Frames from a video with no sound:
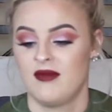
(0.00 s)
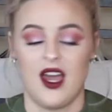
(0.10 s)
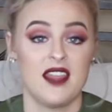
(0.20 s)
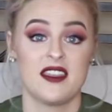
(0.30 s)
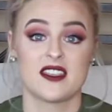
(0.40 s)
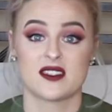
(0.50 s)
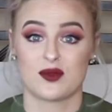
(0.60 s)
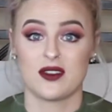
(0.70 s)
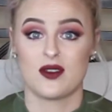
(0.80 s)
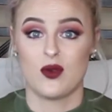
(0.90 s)
I think is
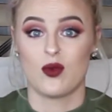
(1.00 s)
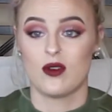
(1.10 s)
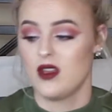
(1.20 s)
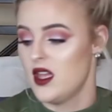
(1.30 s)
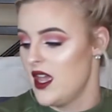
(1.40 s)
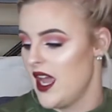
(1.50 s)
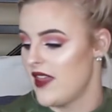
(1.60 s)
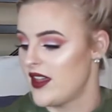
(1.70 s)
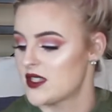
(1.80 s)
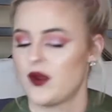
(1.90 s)
really cool.
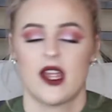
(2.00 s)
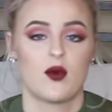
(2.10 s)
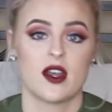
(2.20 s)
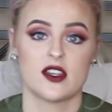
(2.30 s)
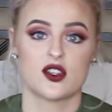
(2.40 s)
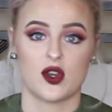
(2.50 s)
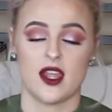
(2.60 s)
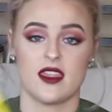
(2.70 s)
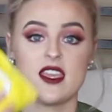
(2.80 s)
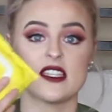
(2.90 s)
And that's why I wanted to
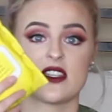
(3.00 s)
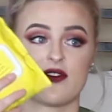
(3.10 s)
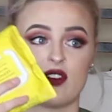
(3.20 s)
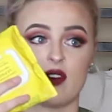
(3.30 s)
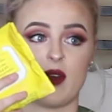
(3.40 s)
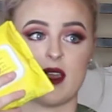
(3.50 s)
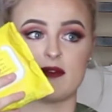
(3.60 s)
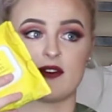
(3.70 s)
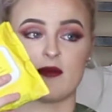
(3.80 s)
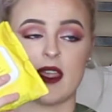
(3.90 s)
try these Sephora
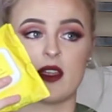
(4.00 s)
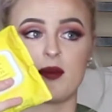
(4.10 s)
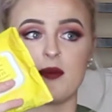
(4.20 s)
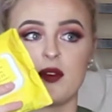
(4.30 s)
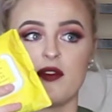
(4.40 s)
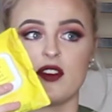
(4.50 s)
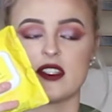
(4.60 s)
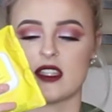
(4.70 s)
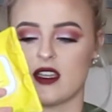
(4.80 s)
wipes for makeup removers,